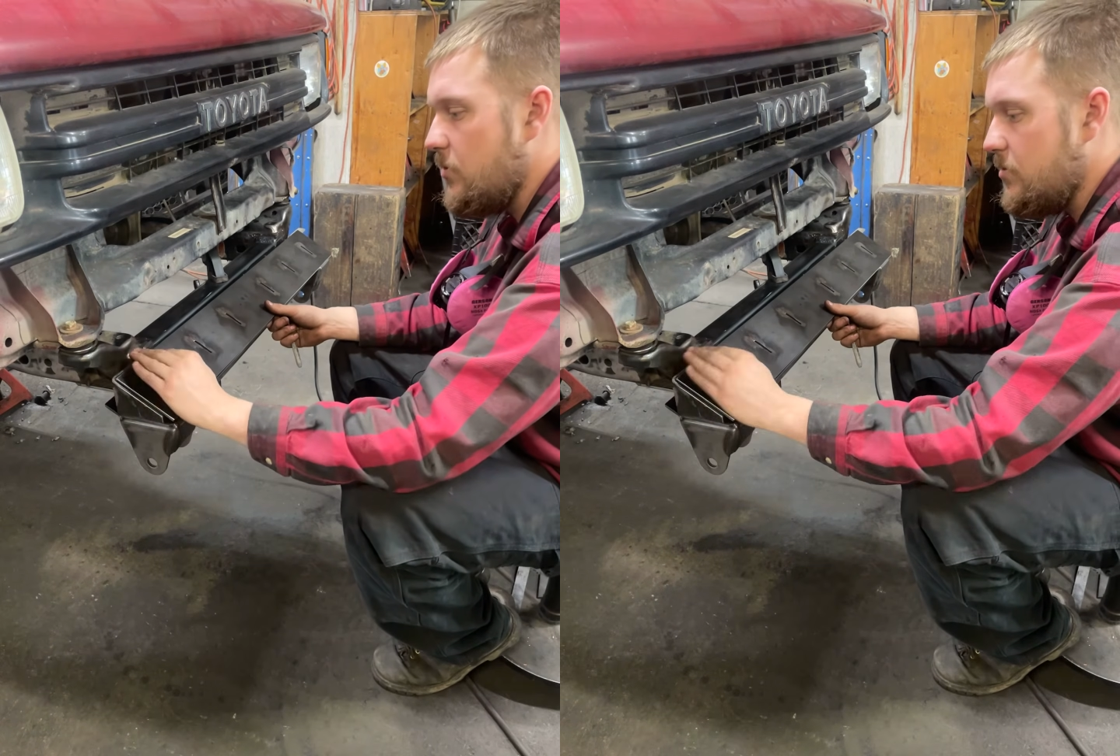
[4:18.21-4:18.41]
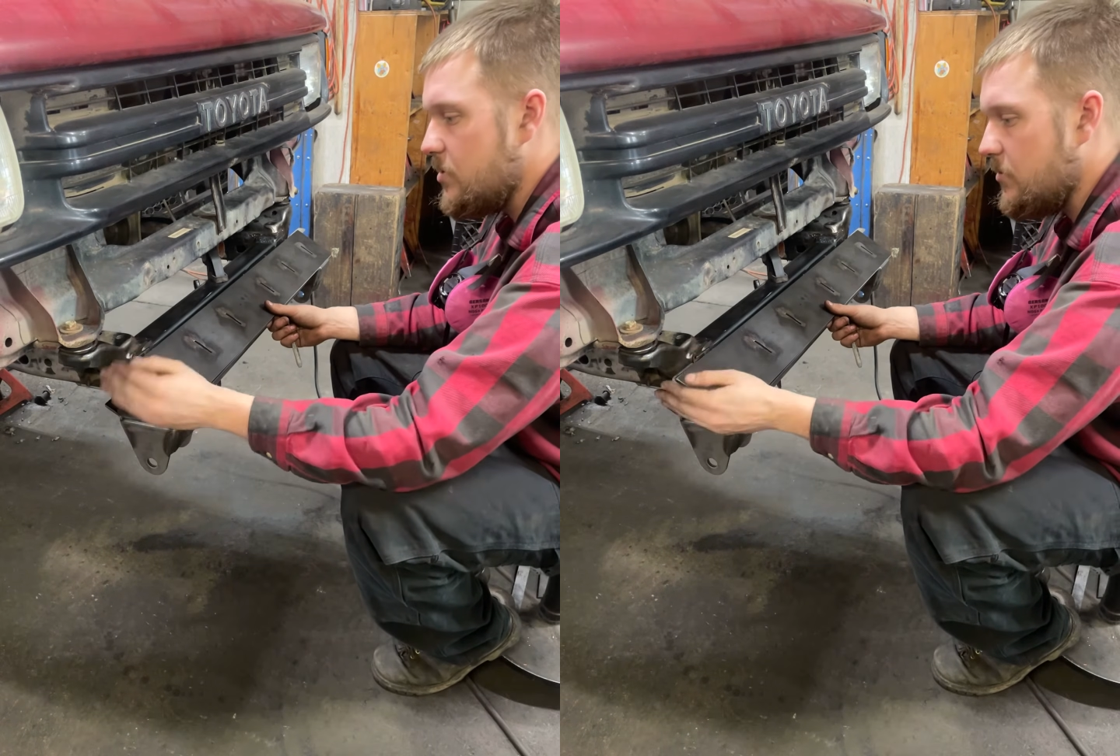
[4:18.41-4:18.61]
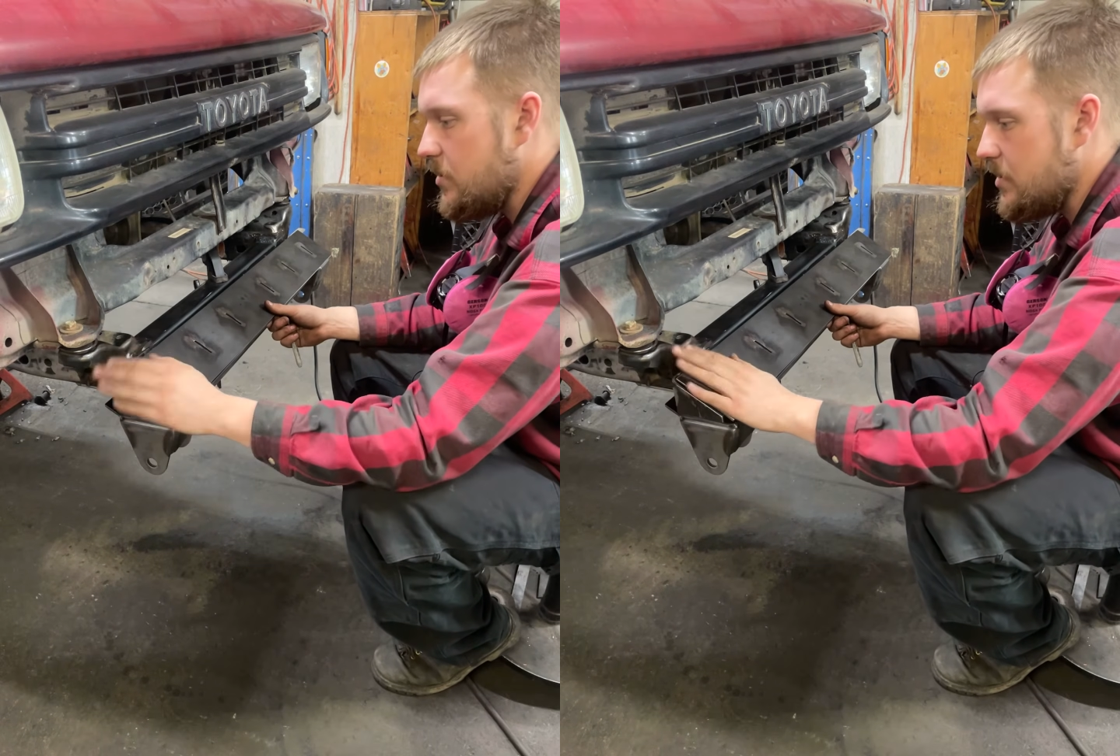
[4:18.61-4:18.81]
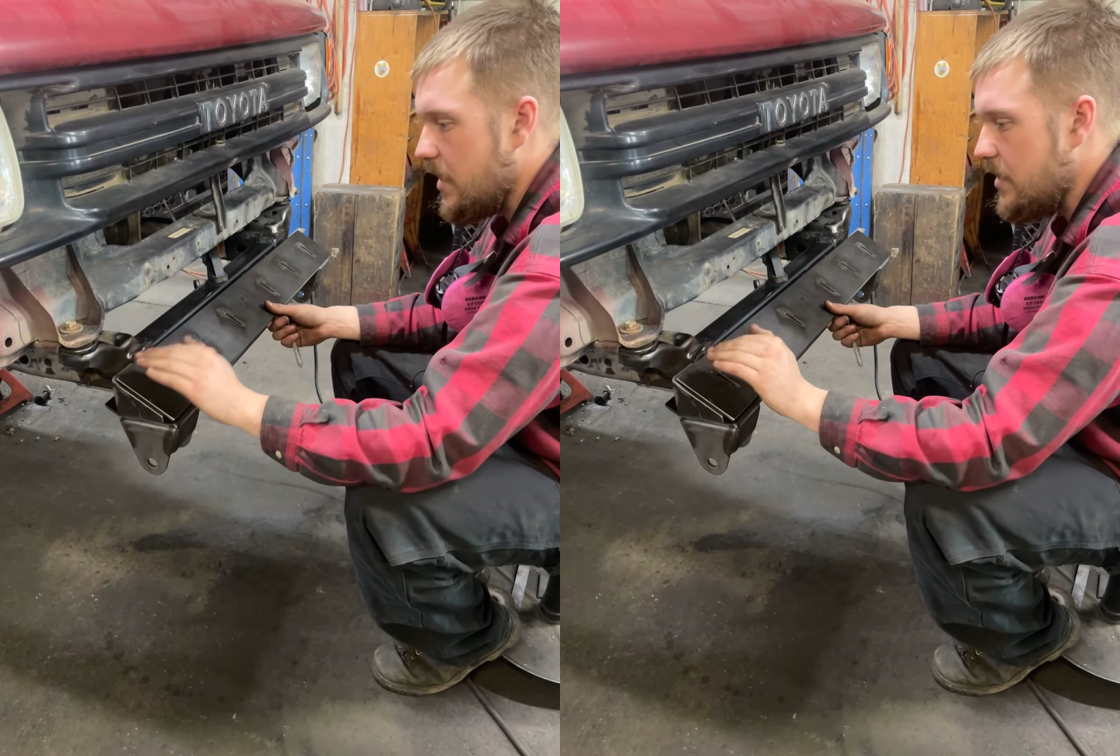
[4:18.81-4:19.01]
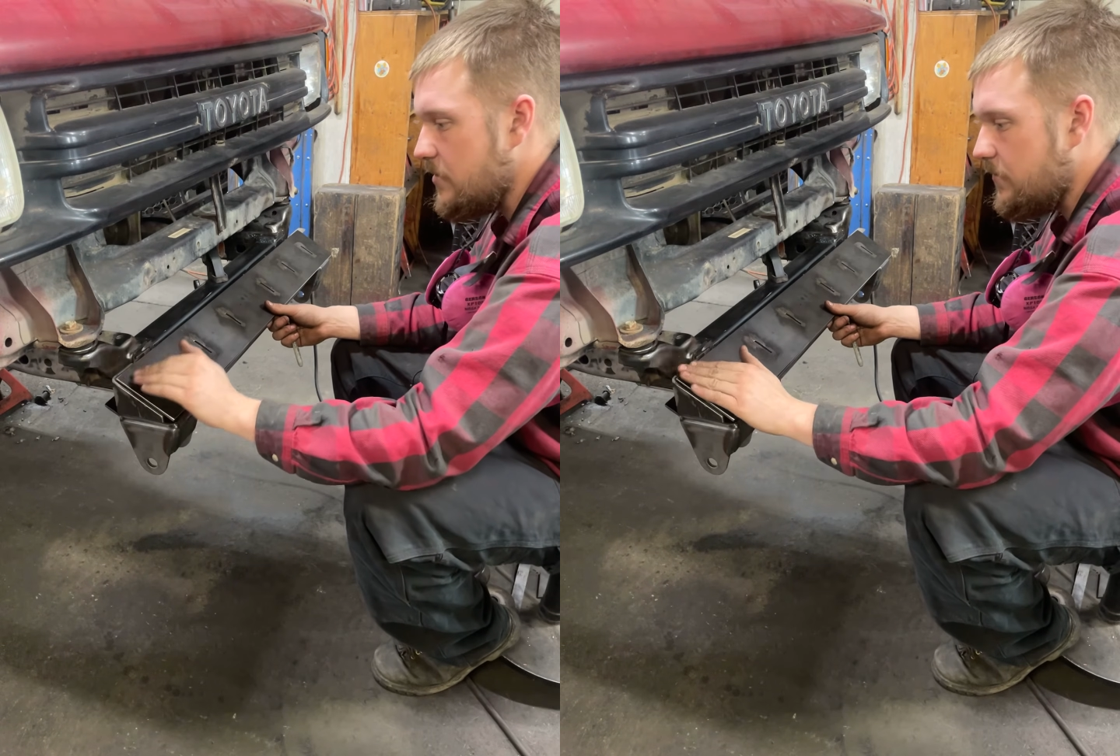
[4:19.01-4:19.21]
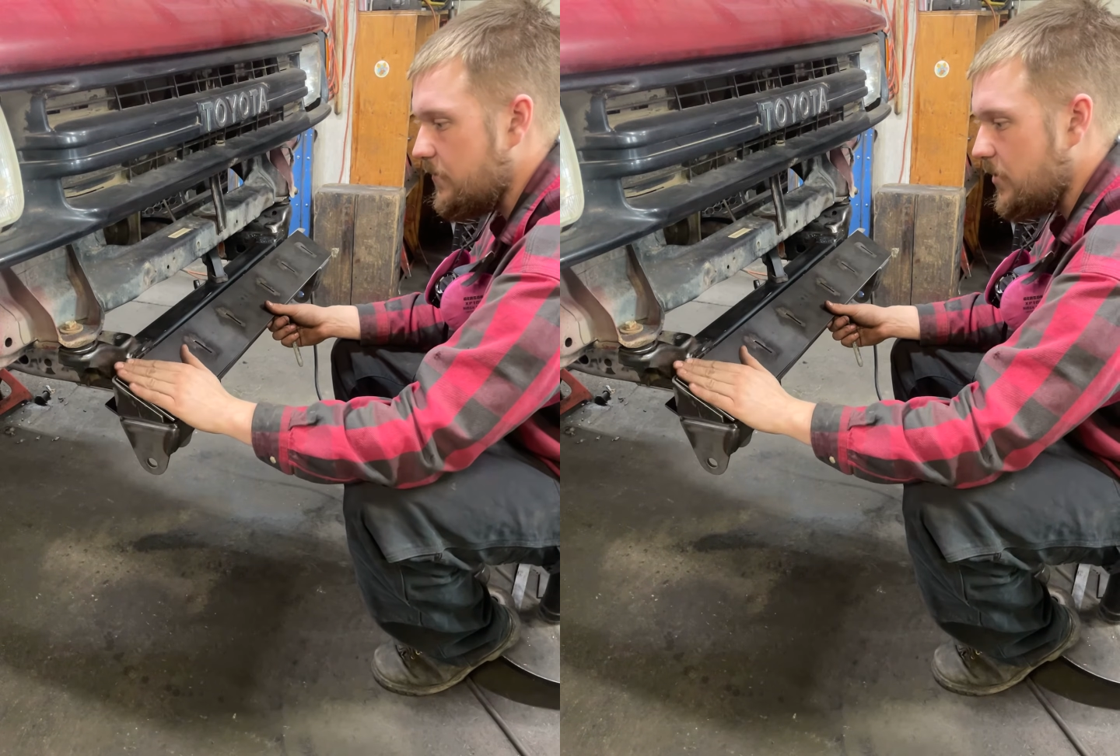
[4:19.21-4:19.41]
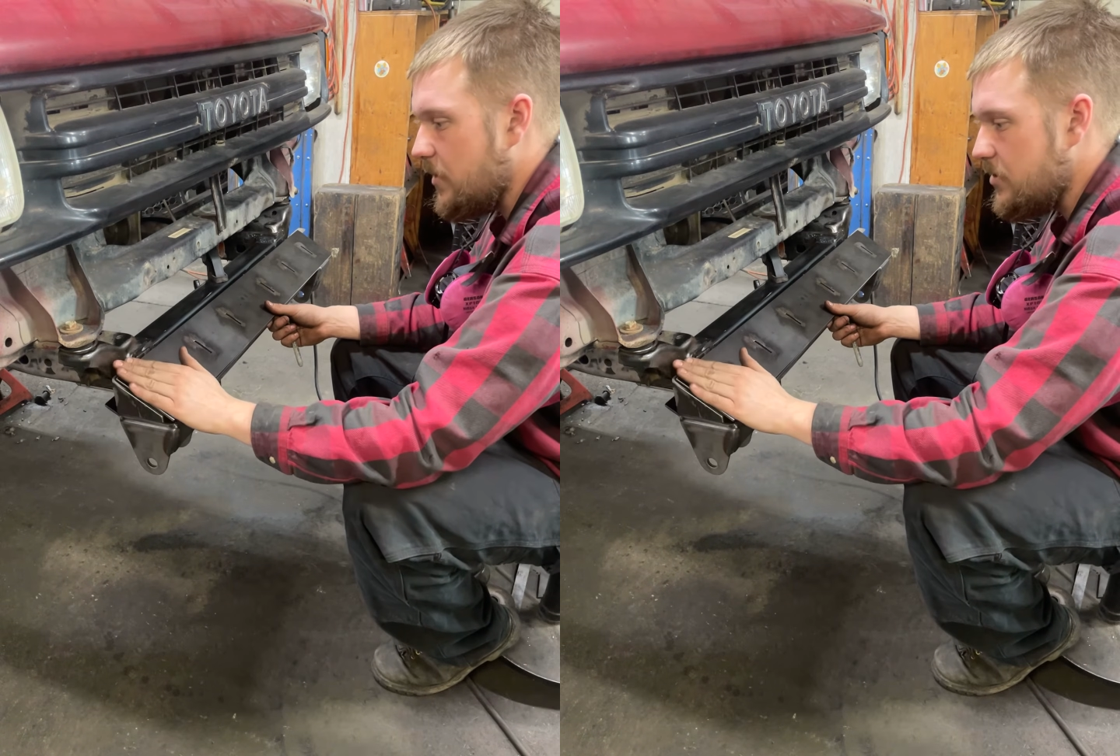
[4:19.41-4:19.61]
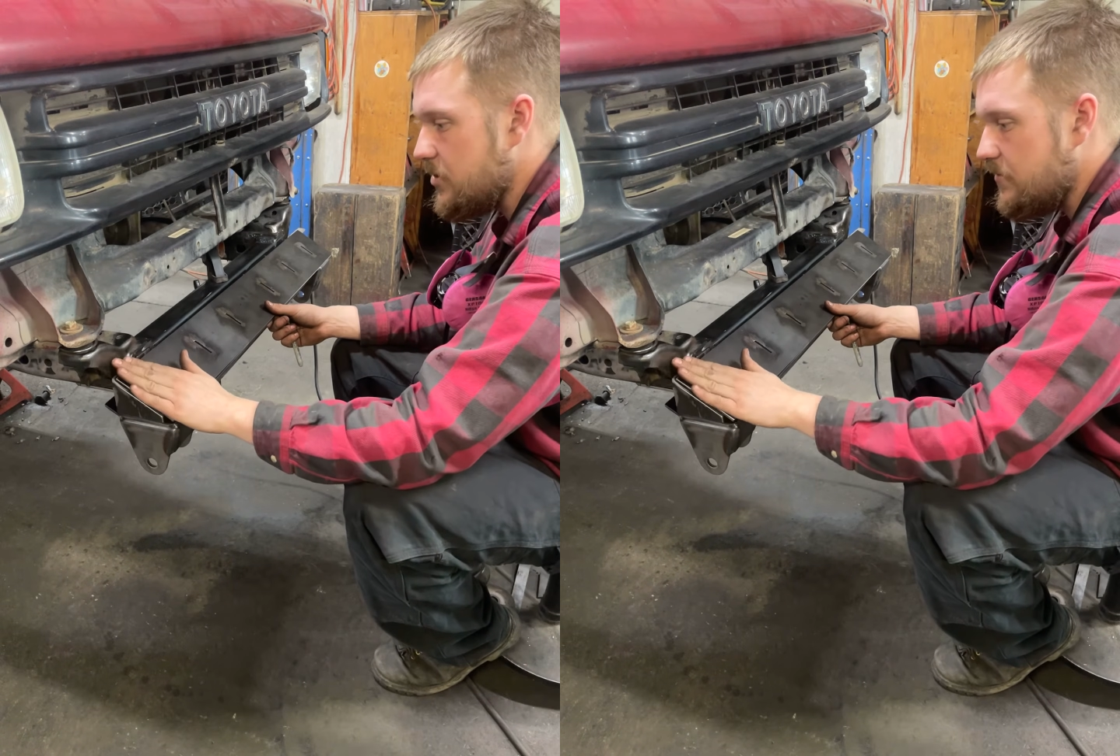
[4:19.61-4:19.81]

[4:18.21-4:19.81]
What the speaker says: so it's nice, flush, and